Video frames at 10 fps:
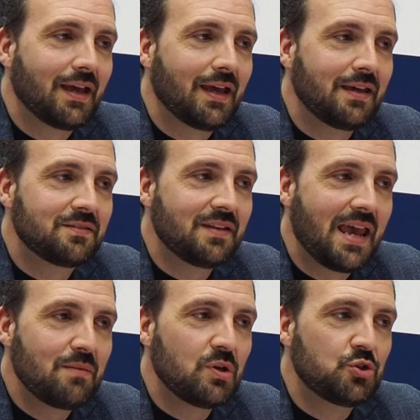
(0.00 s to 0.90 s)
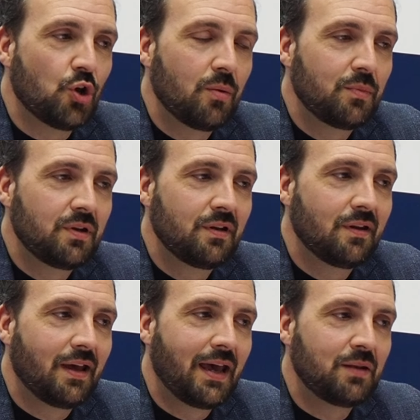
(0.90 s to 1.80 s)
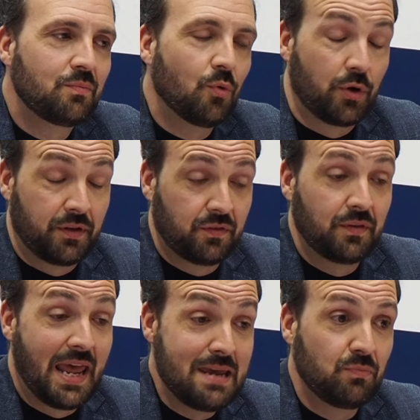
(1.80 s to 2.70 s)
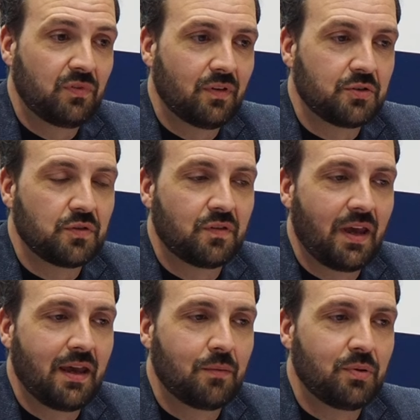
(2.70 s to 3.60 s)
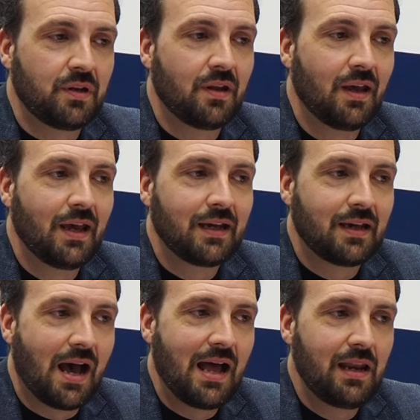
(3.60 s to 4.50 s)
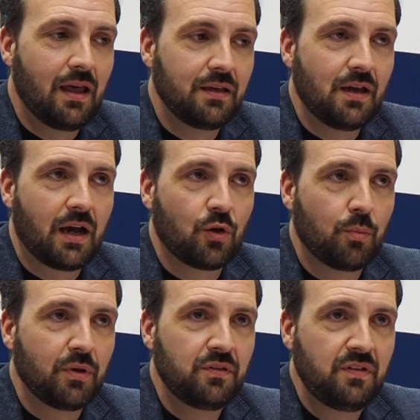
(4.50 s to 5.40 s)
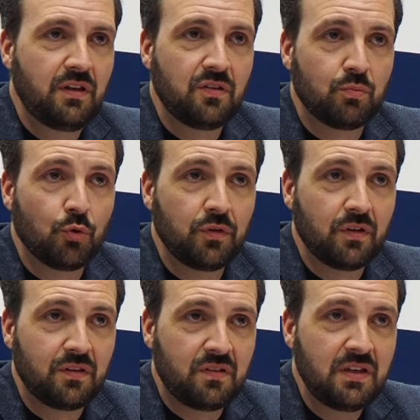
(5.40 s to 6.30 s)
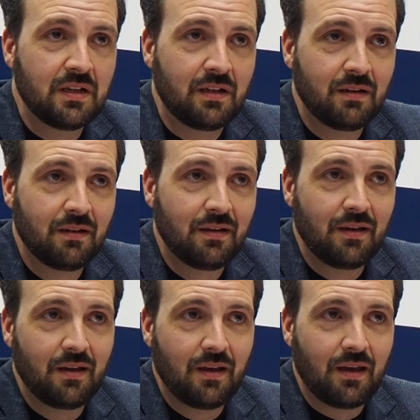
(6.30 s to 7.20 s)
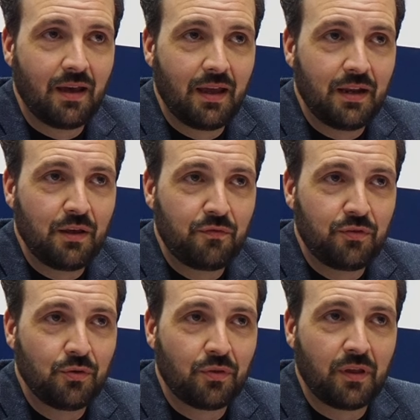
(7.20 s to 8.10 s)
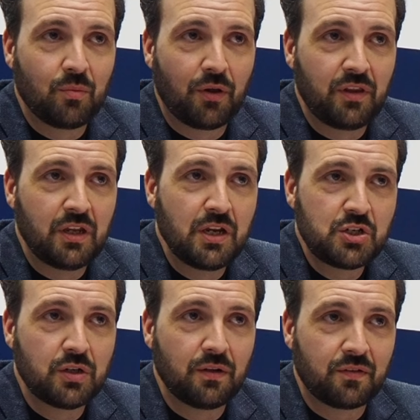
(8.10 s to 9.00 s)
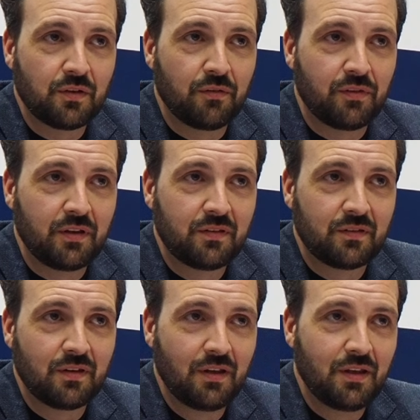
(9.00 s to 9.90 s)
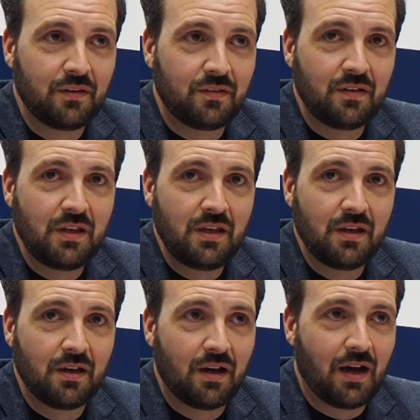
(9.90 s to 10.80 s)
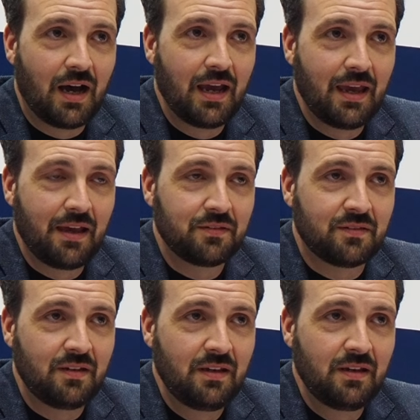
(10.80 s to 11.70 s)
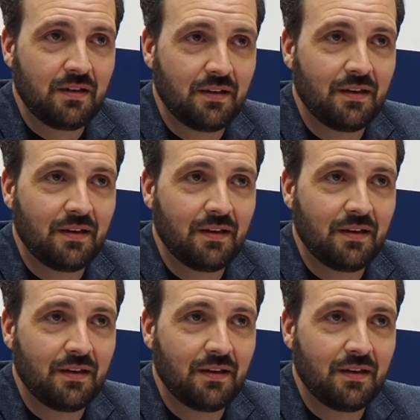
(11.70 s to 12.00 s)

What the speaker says: His name in German had, or his names I should say, had been Karl Jakob Sigismund Thiel. And if you think about the initials of this, C-I-S-T,